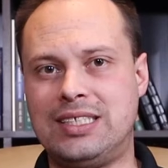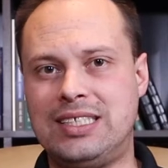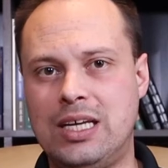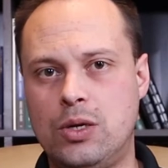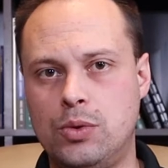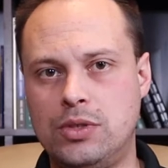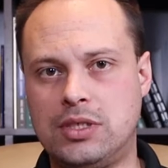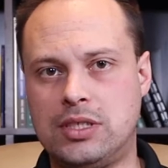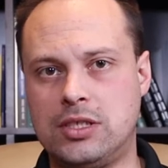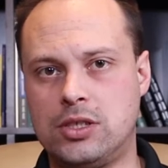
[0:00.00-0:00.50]

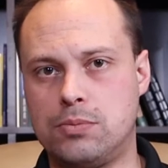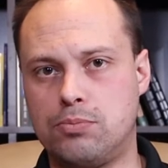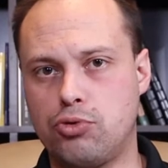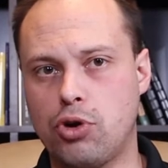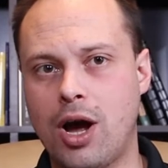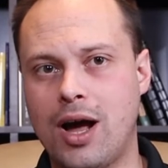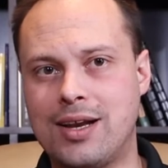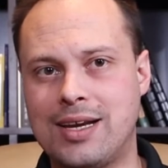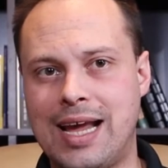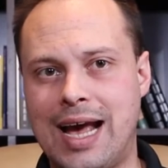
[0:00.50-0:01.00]
sequences or
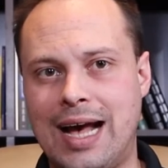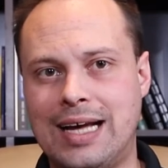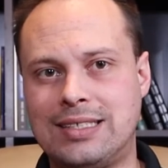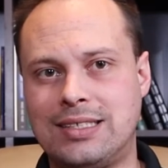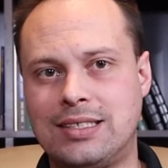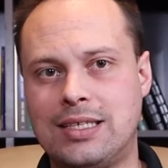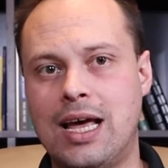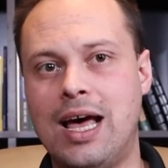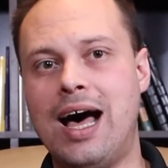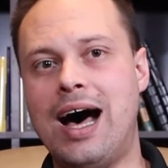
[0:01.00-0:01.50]

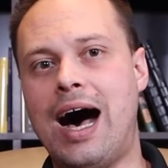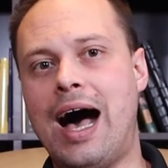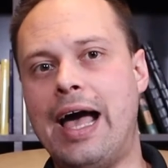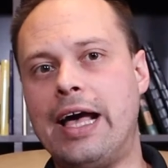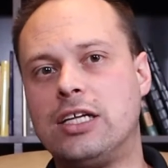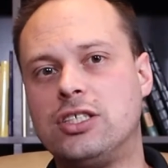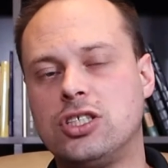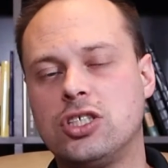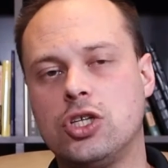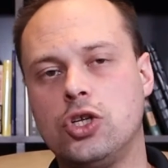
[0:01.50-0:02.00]
broadcasts, I
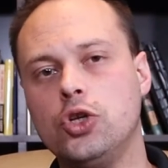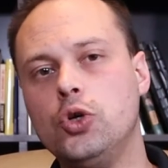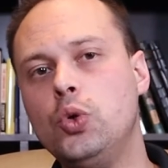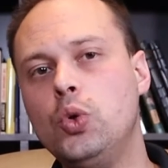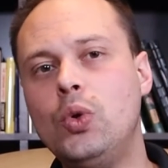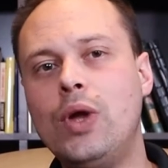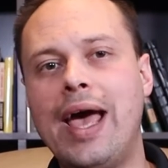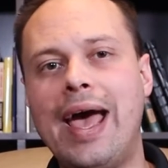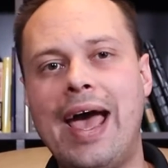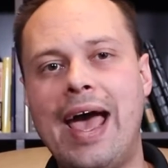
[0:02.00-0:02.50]

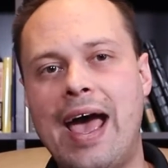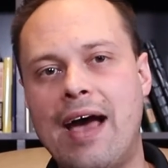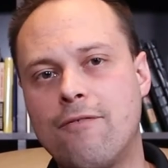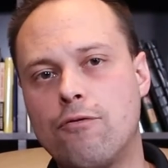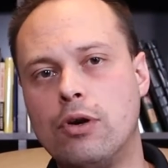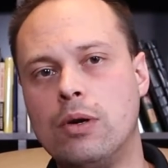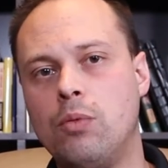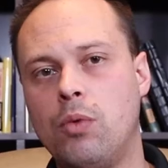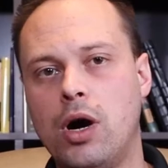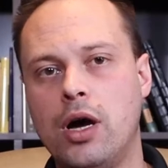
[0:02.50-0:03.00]
exclude
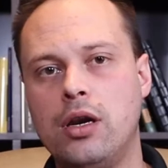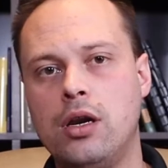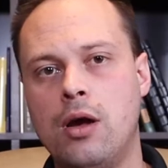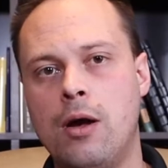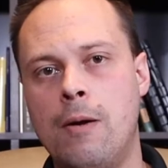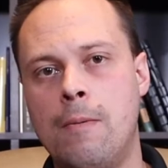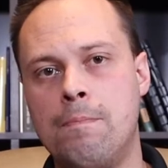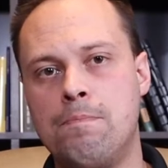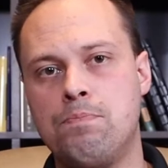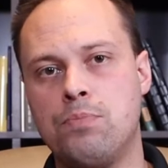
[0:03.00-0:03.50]
everyone
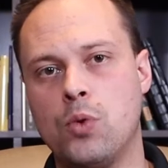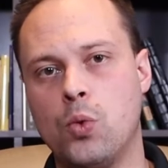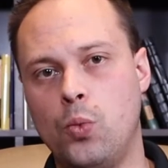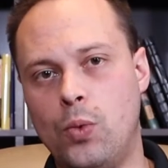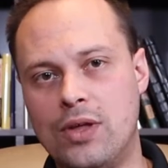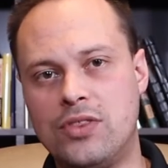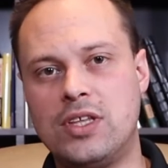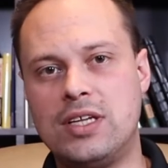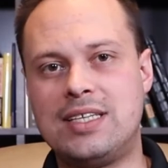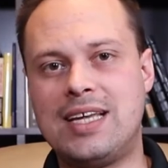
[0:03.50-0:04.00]

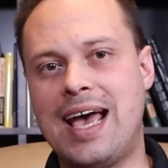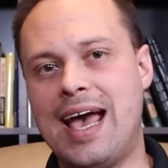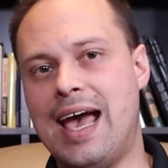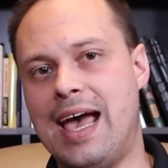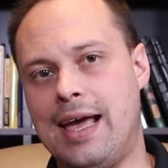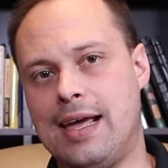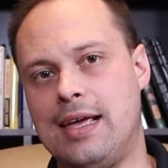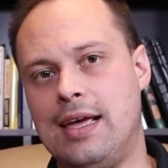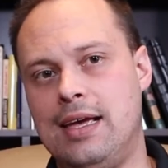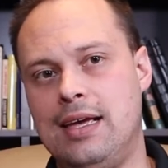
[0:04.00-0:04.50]
with a
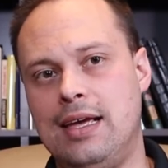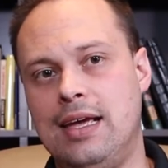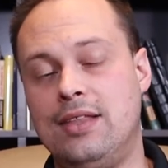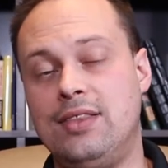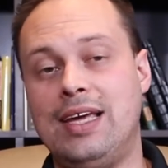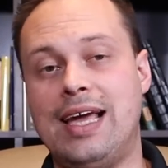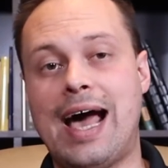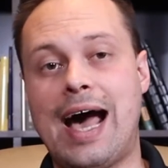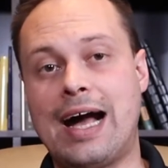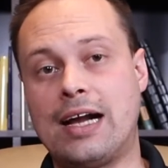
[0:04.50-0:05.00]
tag in
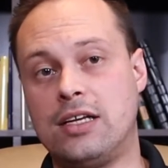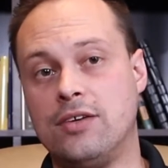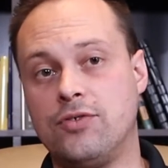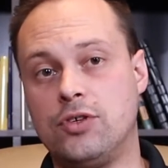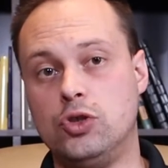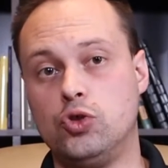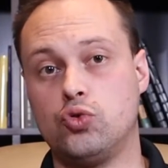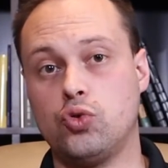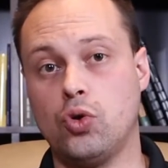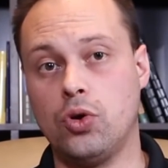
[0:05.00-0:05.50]
the active
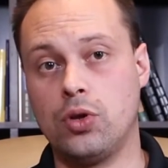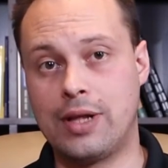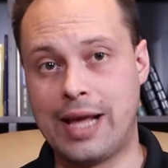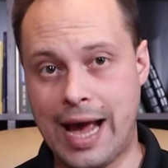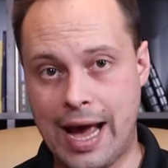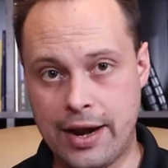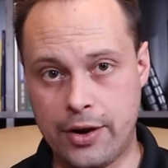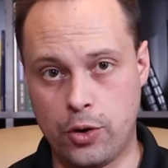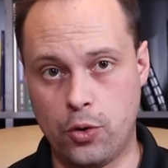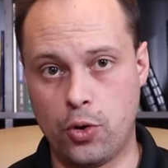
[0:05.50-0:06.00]
control
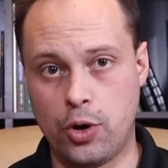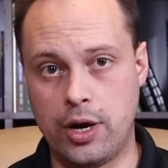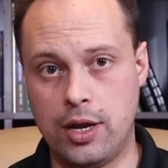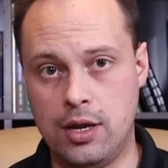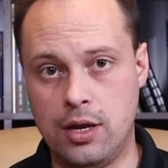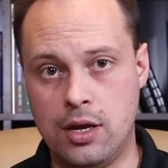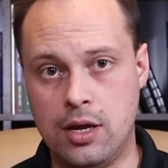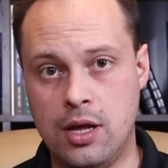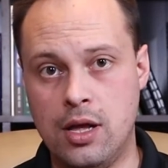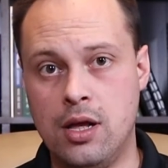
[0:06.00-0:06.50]
category.
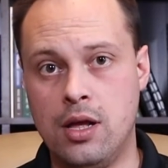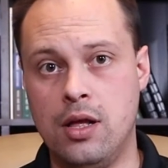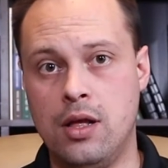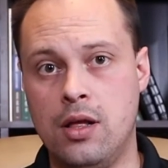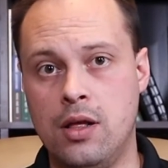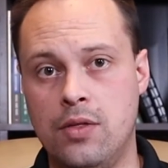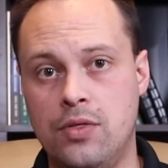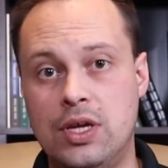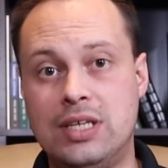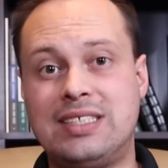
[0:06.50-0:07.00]

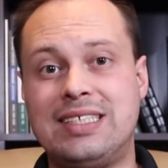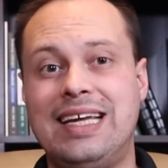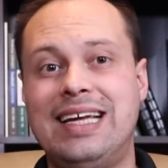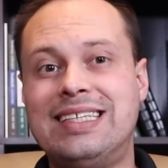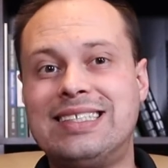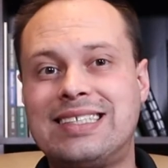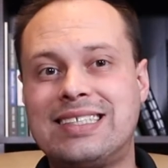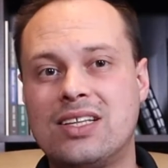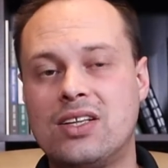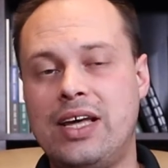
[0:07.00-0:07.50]
This
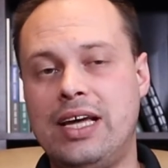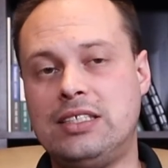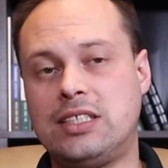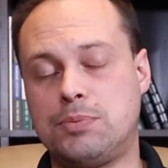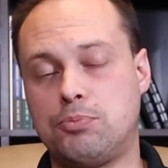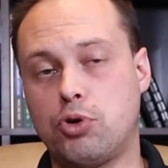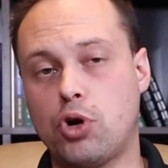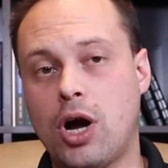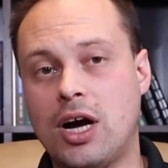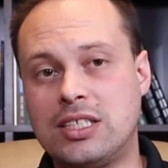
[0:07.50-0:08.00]
insulates
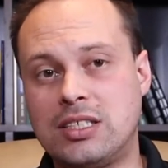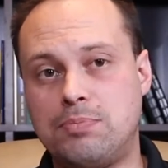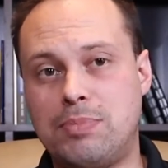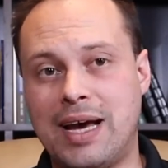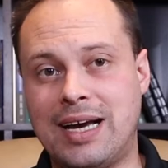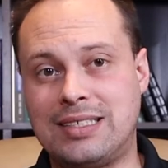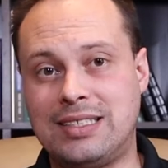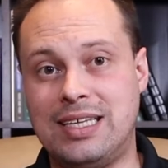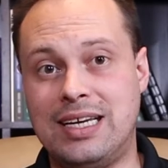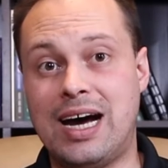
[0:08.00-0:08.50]

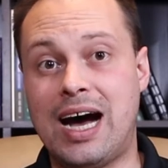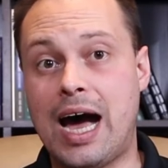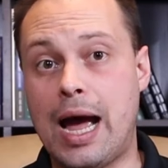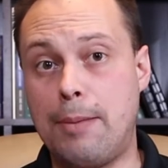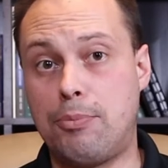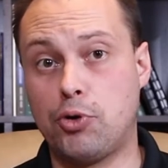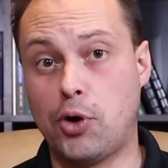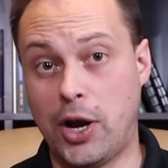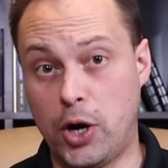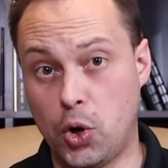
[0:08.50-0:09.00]
prospects in high
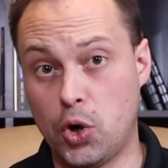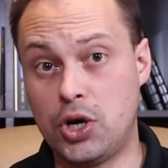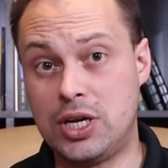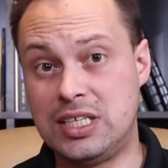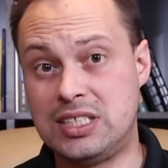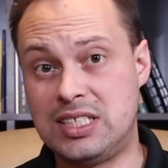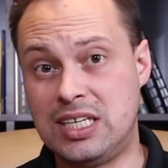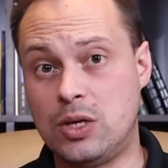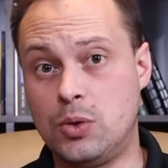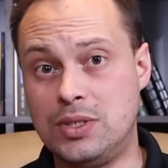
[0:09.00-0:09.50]
priority
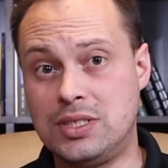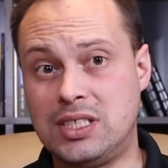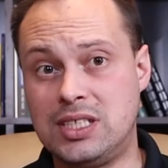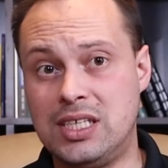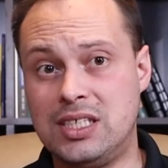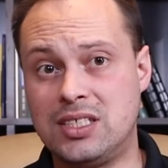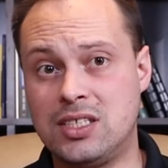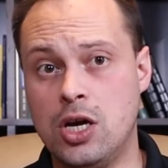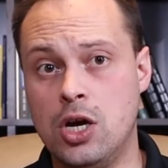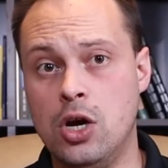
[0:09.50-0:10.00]

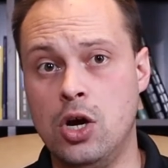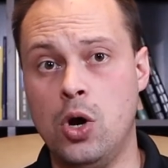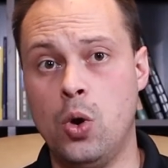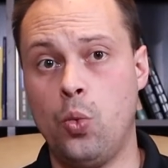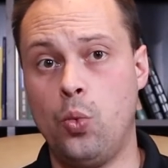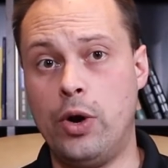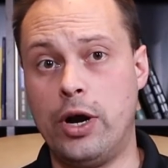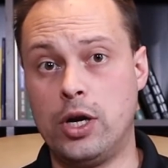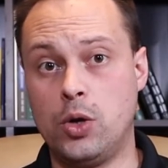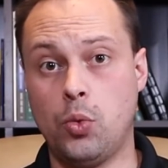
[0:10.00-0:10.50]
sequences
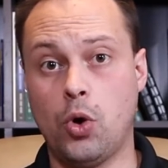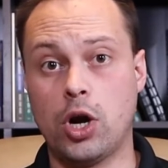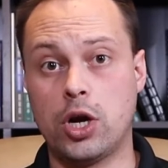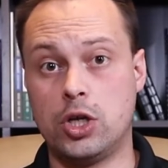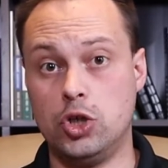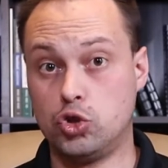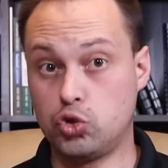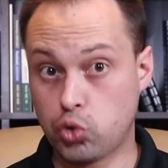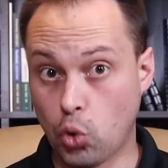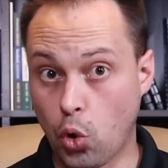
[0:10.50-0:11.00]
where you want
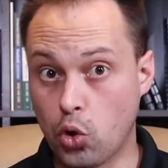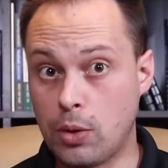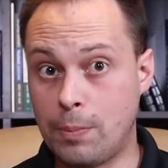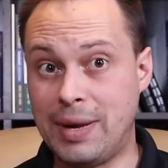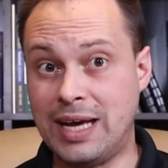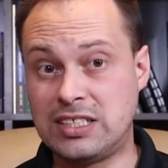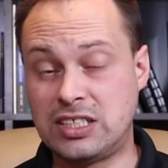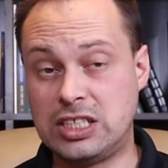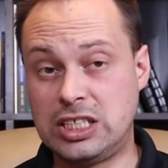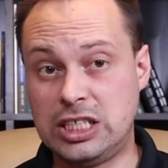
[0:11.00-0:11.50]
to control the
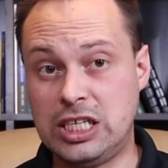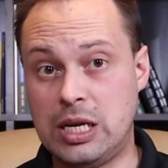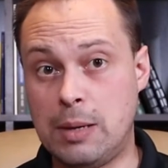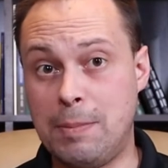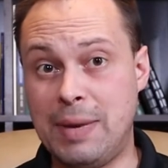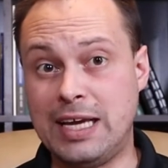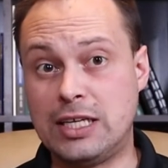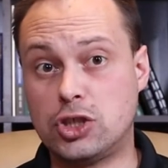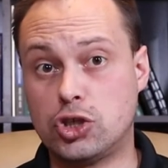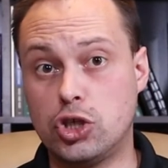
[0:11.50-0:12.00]
messaging and
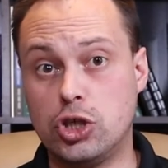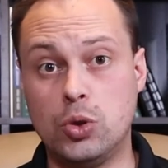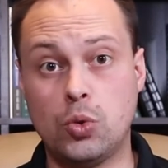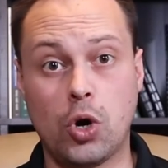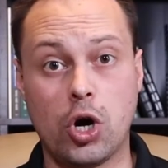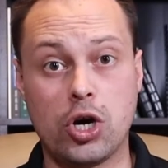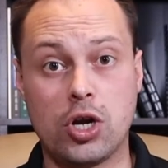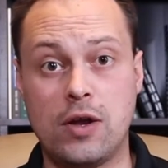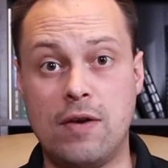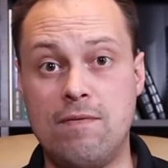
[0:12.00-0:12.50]
make sure you
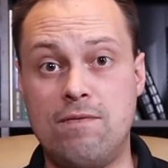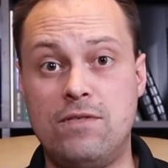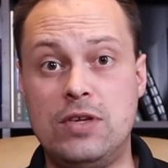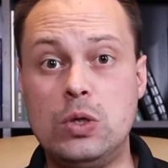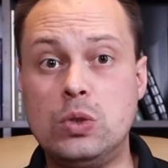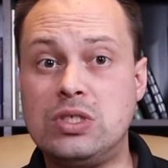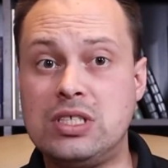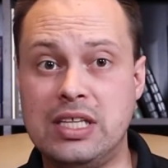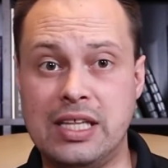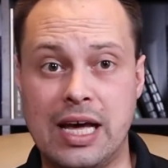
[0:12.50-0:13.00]
aren't
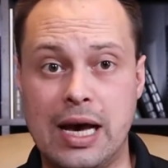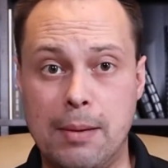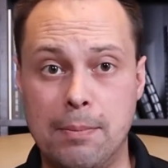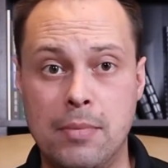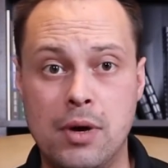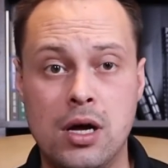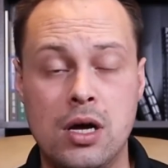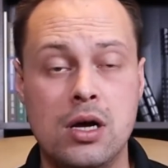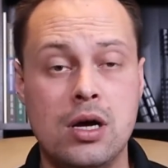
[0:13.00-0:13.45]
confusing them